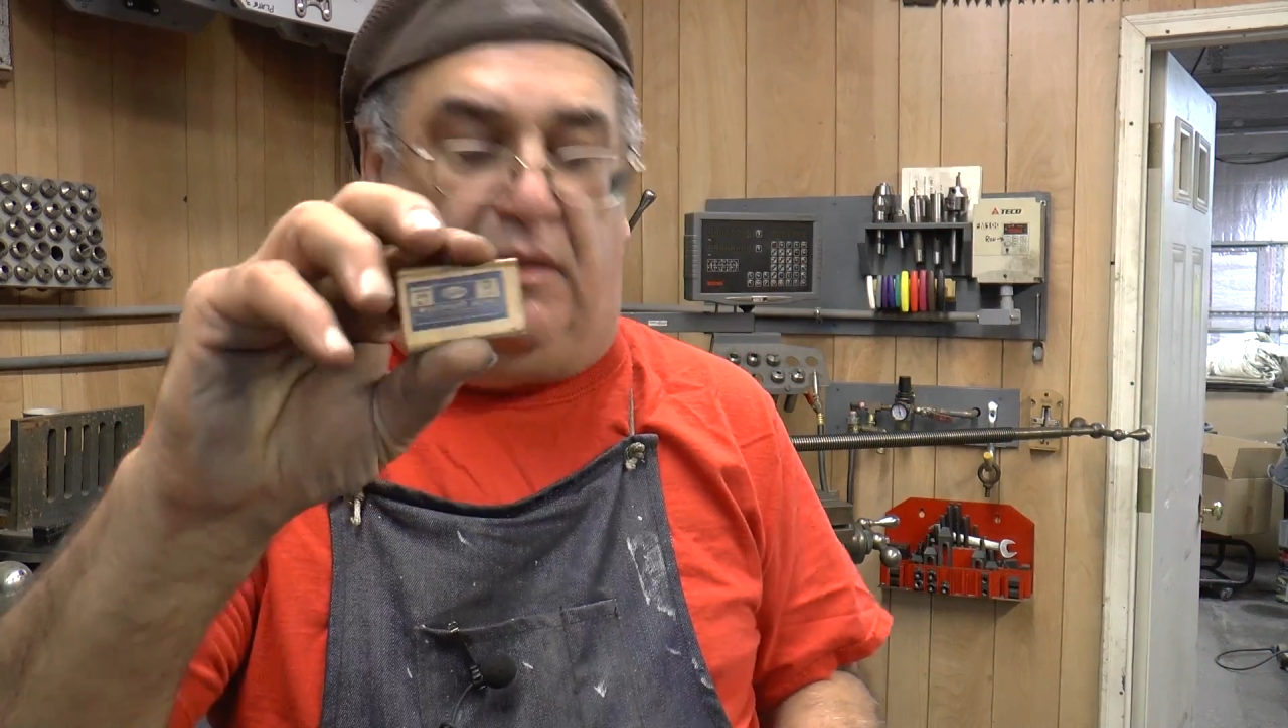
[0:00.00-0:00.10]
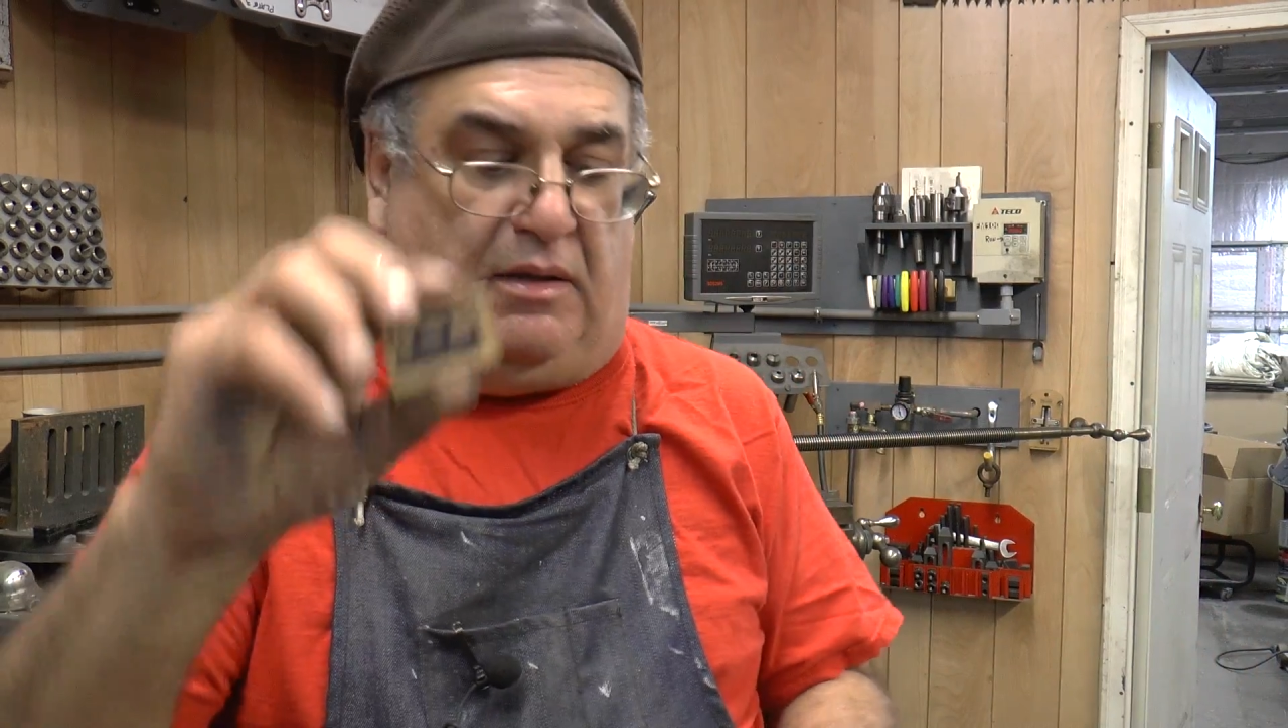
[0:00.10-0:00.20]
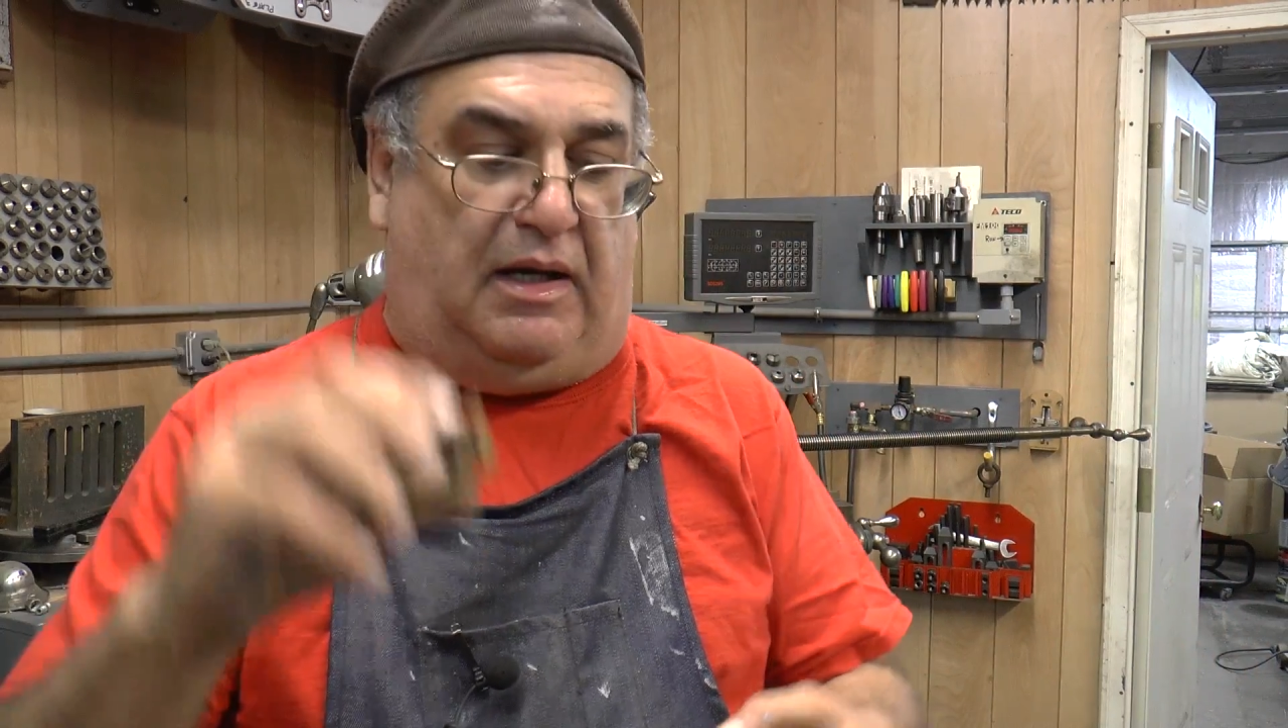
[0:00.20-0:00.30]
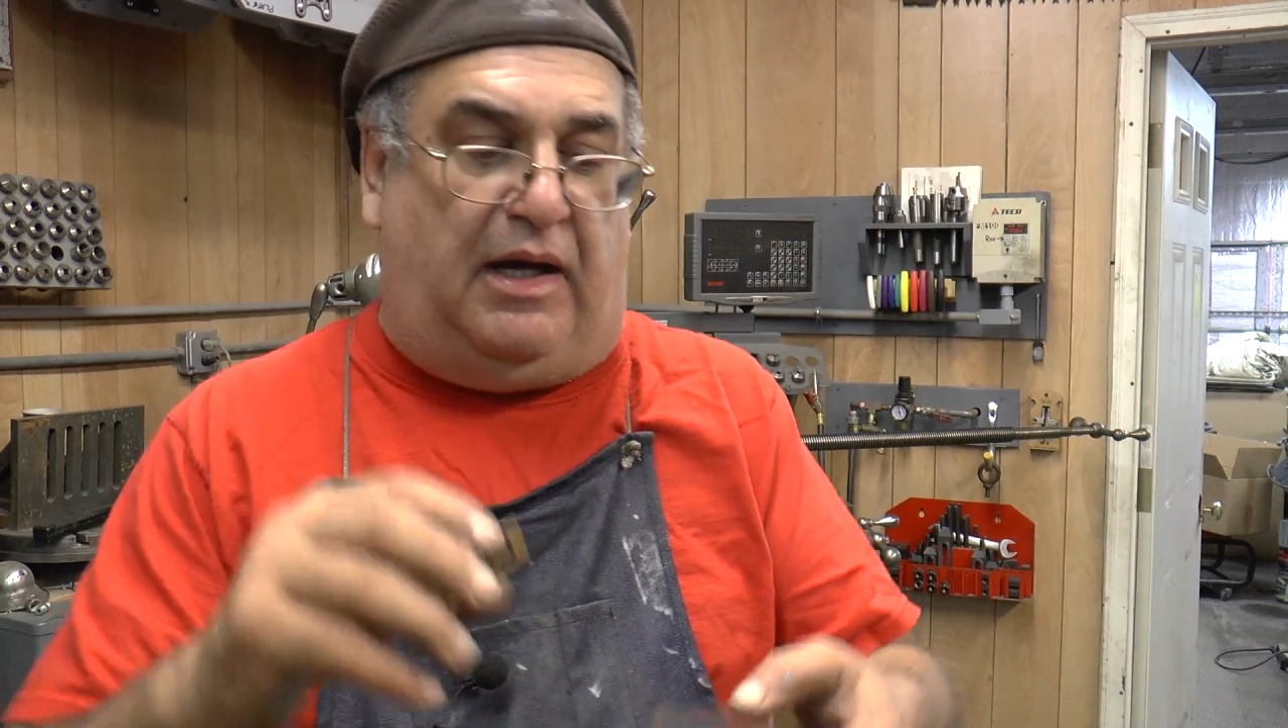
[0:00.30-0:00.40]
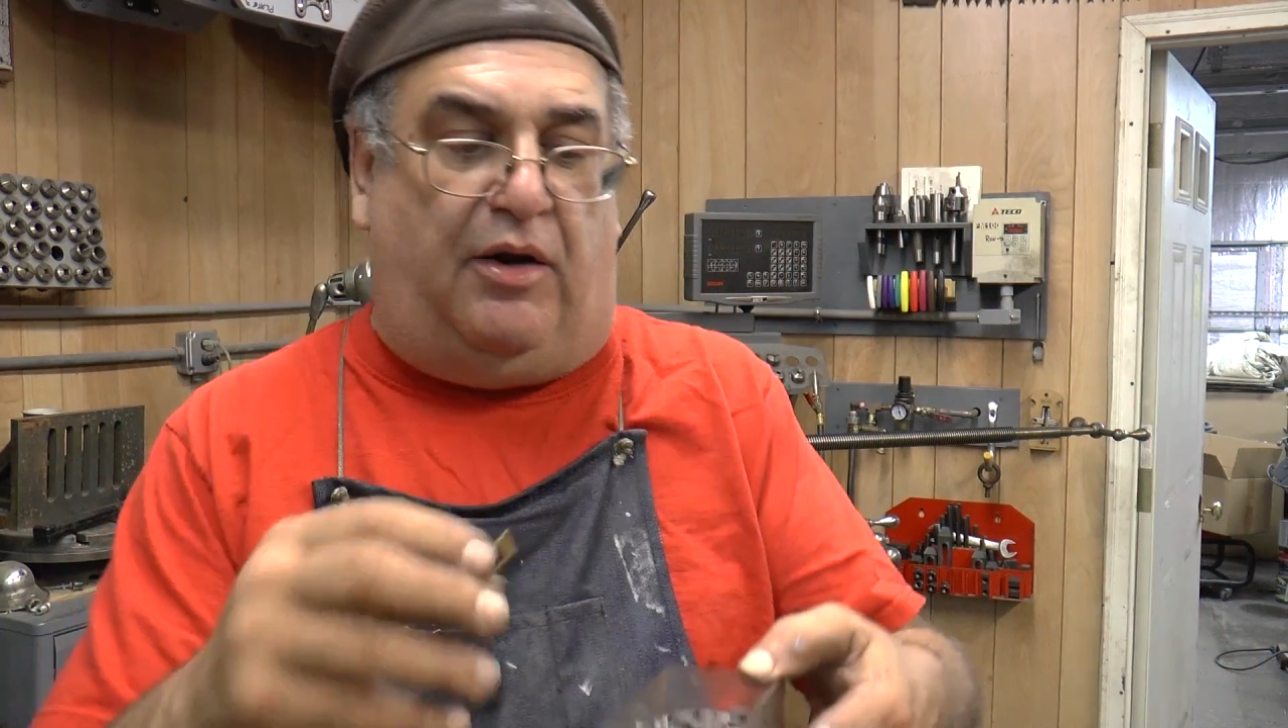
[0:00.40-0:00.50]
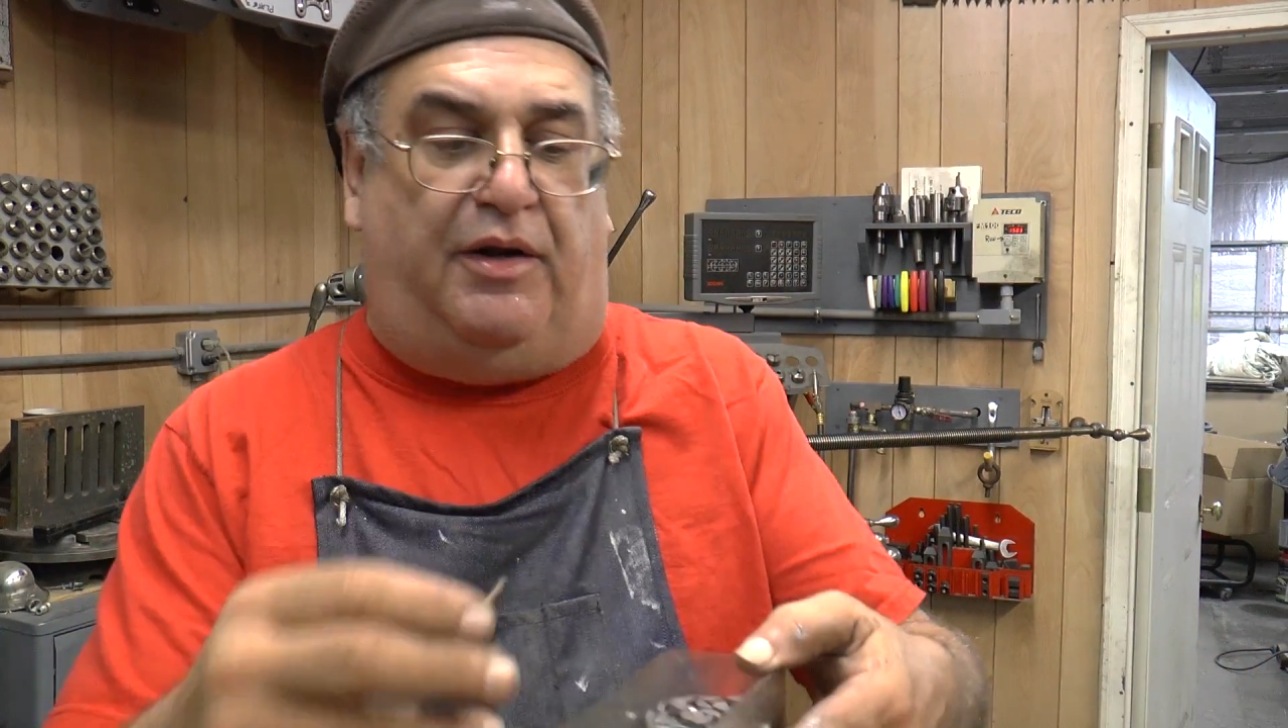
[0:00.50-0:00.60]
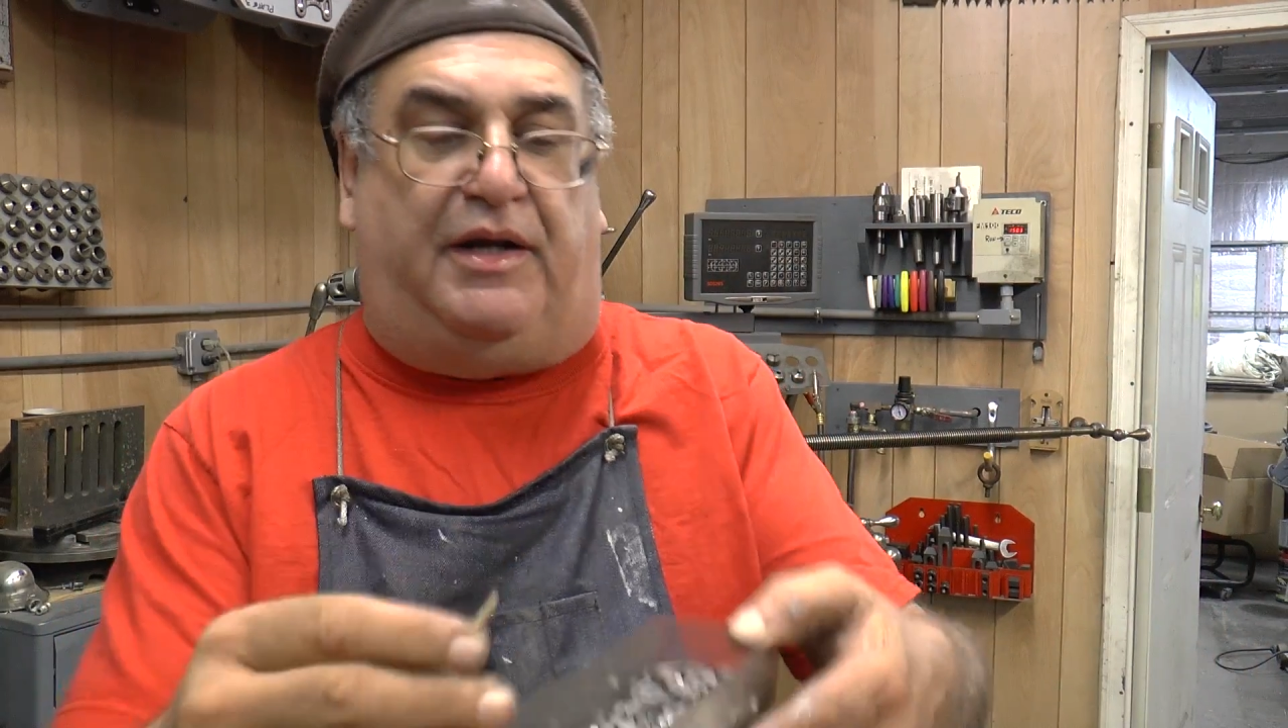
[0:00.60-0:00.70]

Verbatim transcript: I got all the